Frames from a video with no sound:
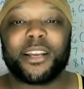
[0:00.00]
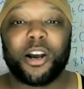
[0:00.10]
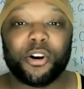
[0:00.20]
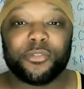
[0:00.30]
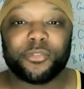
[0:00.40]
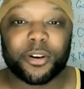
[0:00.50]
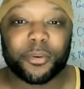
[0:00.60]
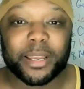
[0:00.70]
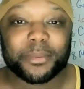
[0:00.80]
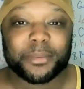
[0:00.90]
the code
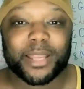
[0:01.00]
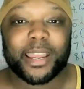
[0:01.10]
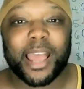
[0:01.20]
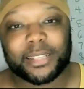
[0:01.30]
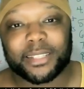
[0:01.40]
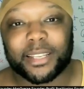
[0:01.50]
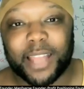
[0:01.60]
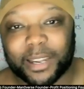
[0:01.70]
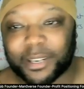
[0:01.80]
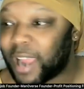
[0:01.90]
for a website
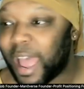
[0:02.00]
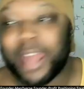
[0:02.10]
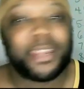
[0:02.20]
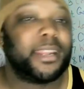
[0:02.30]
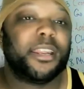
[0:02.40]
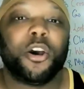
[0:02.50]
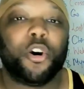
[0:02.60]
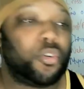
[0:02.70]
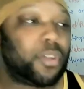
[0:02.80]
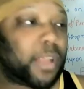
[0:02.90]
content locker. I didn't
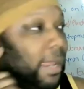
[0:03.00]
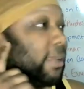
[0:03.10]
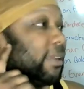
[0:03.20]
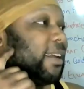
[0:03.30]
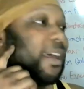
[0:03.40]
know. Like,